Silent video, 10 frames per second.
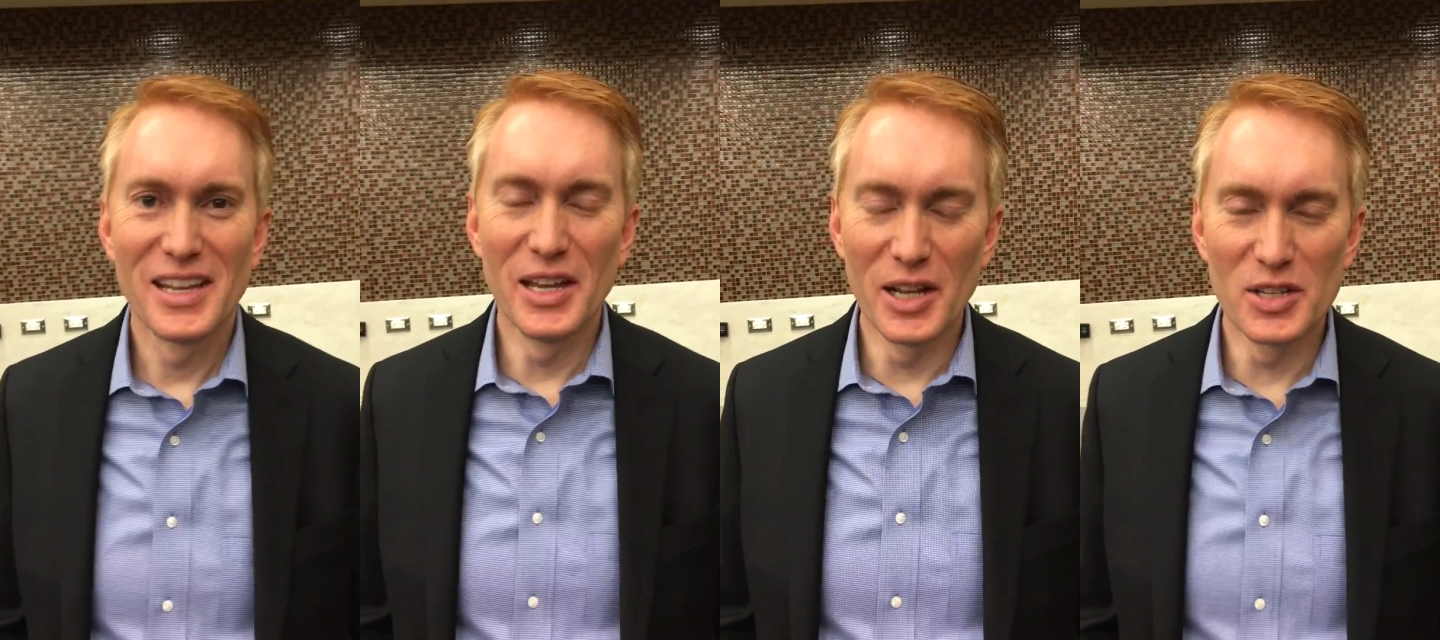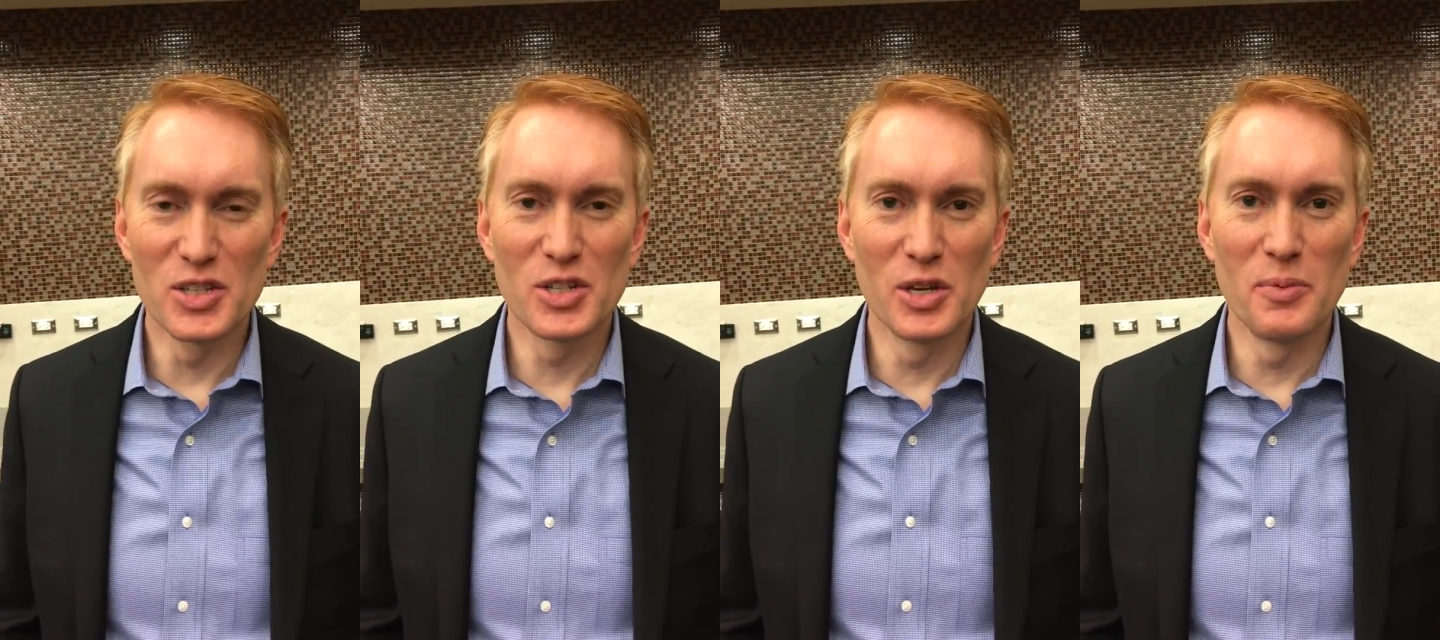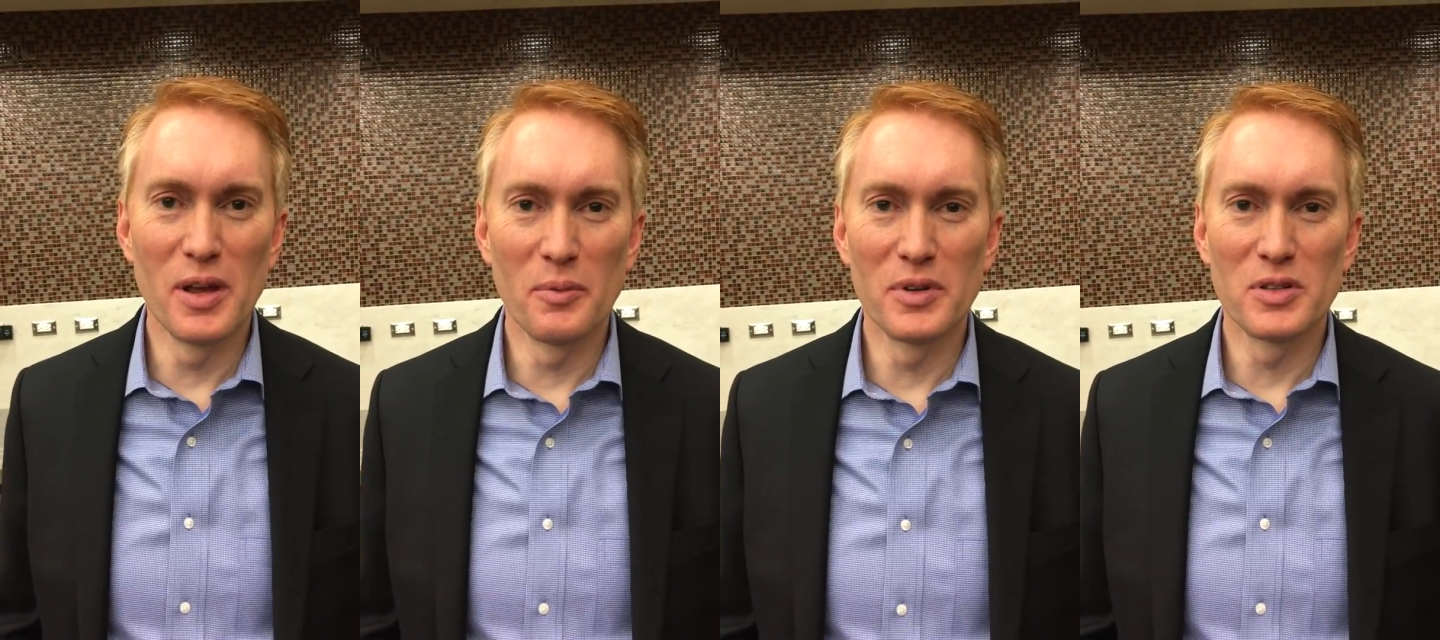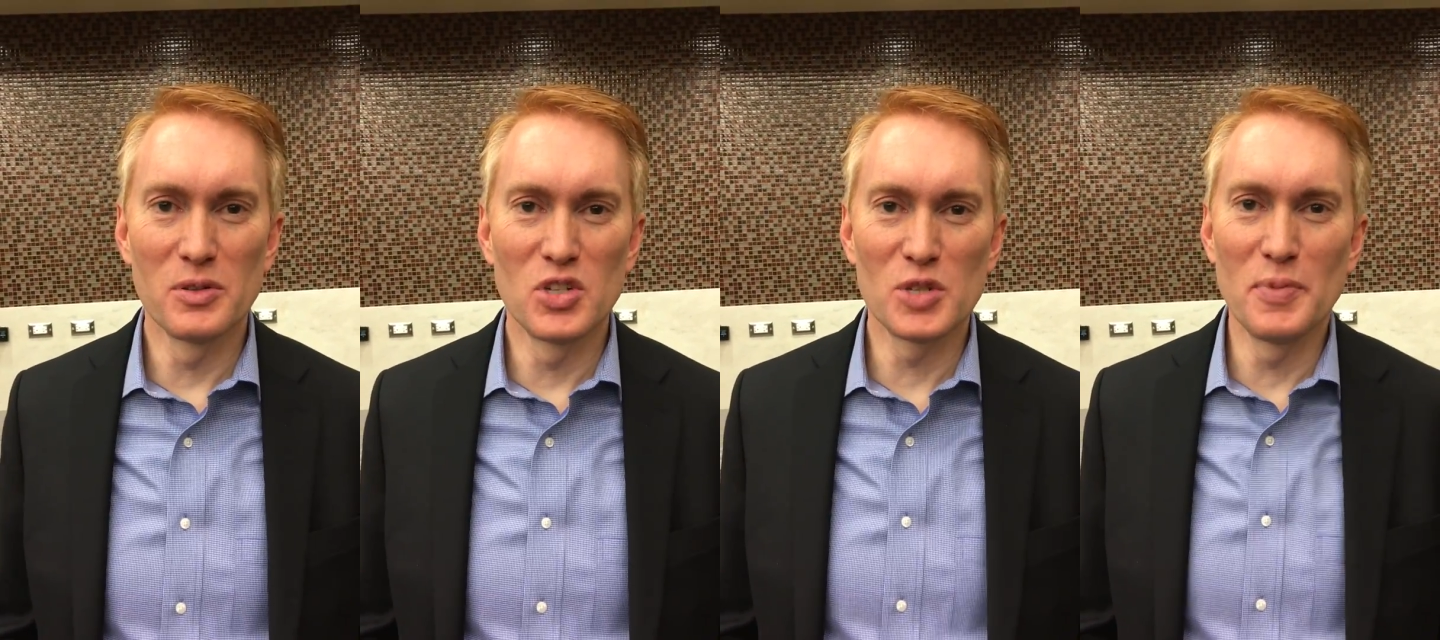It is. It's good to be able to
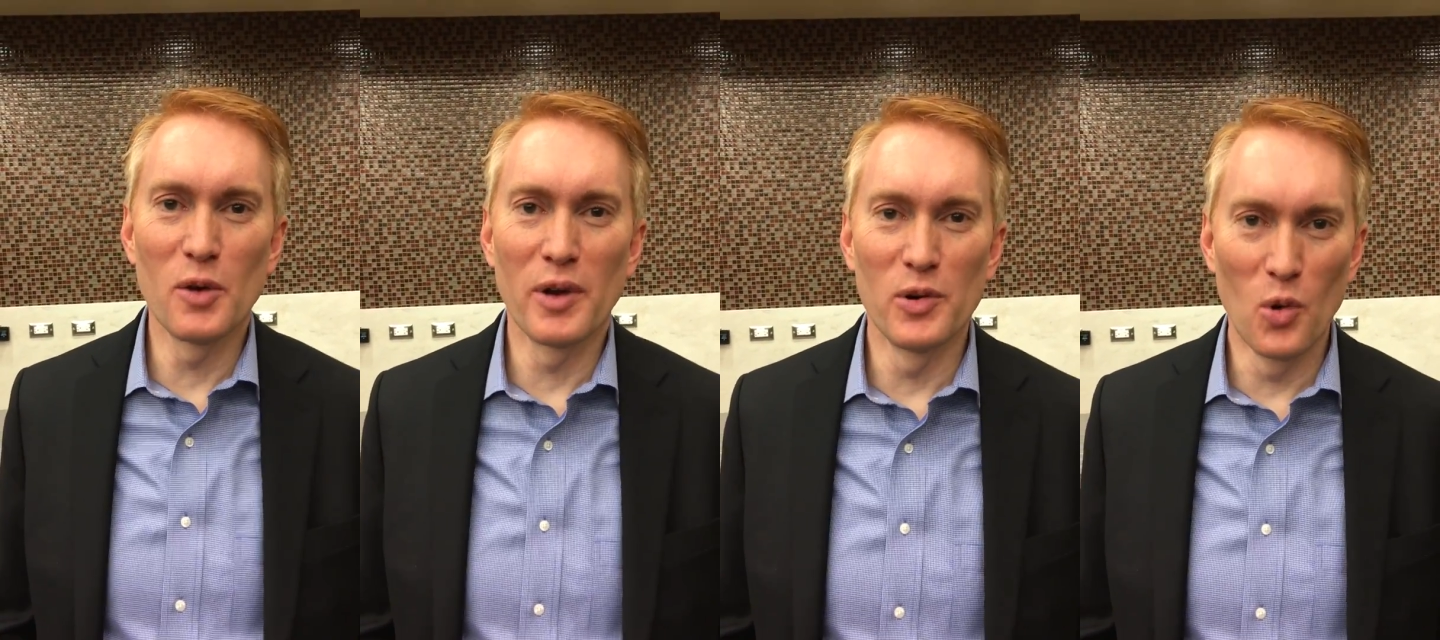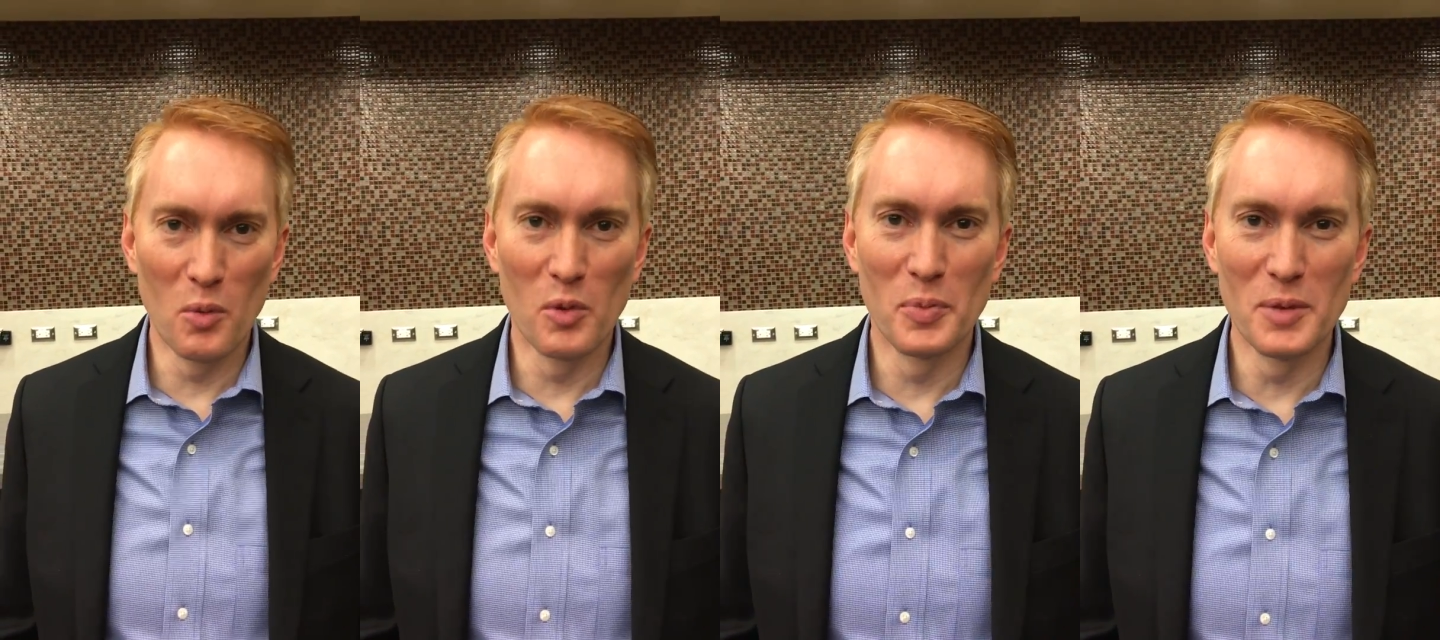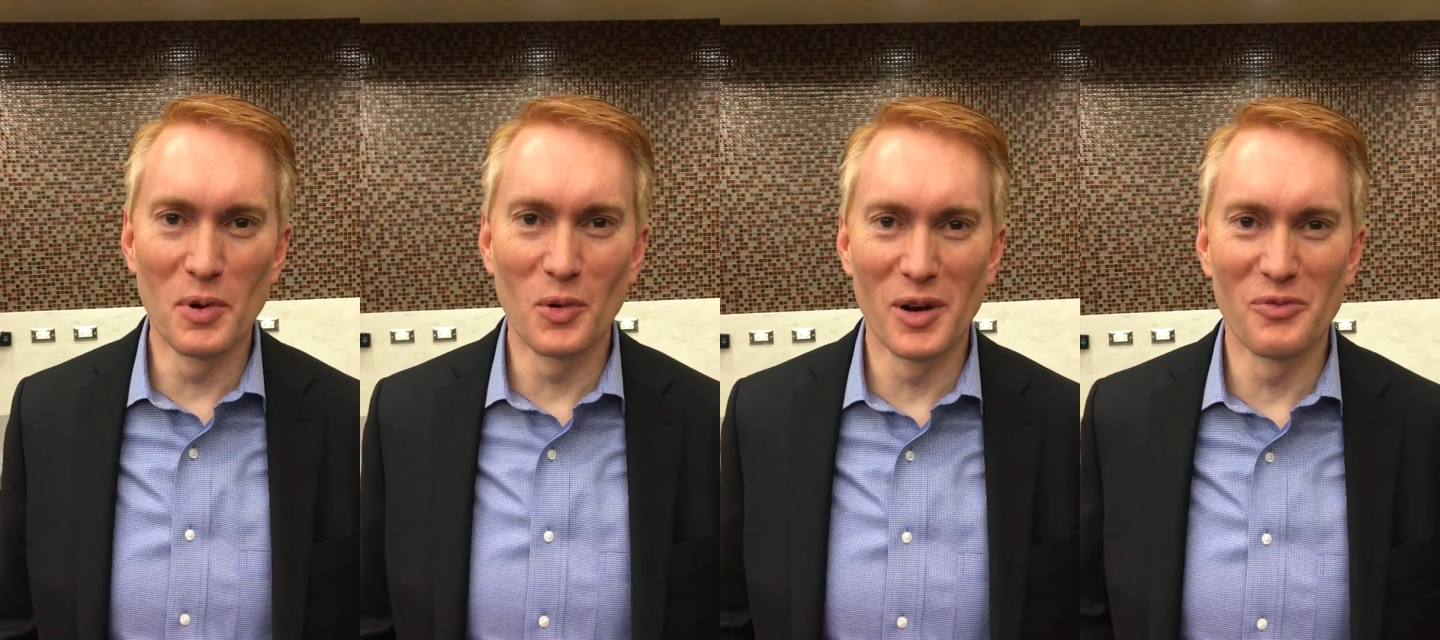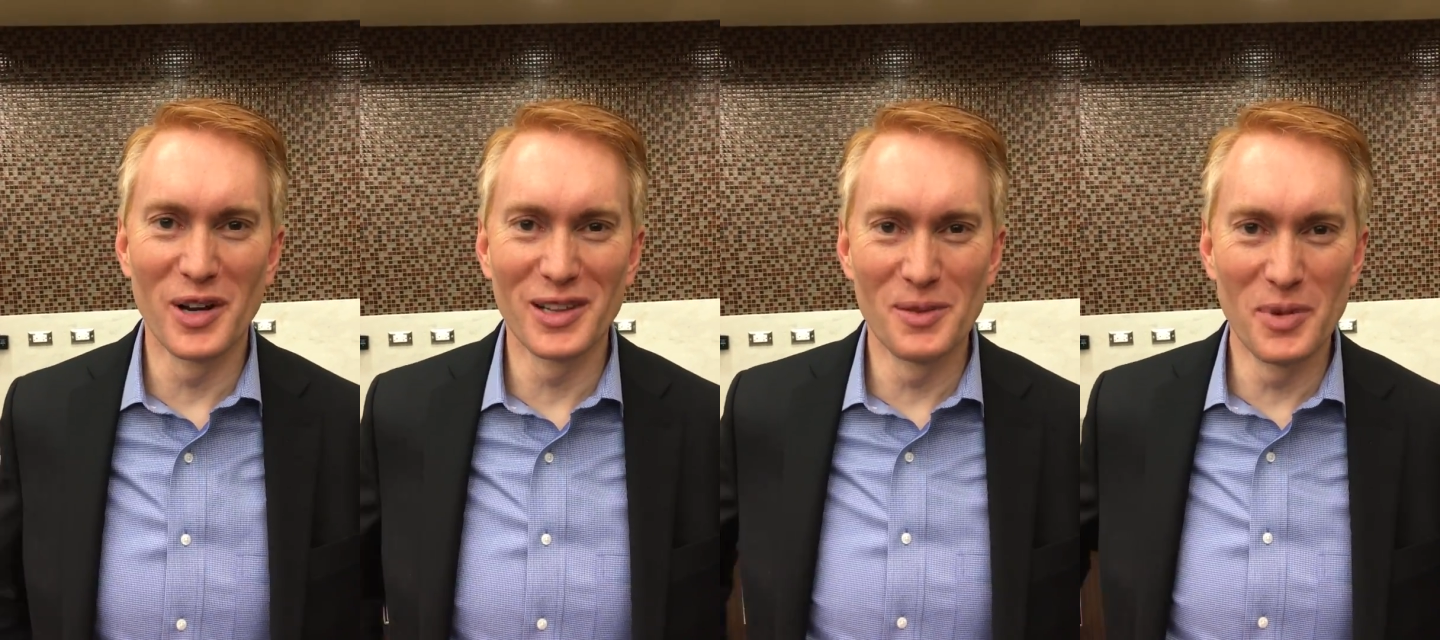just be around normal people, quite frankly.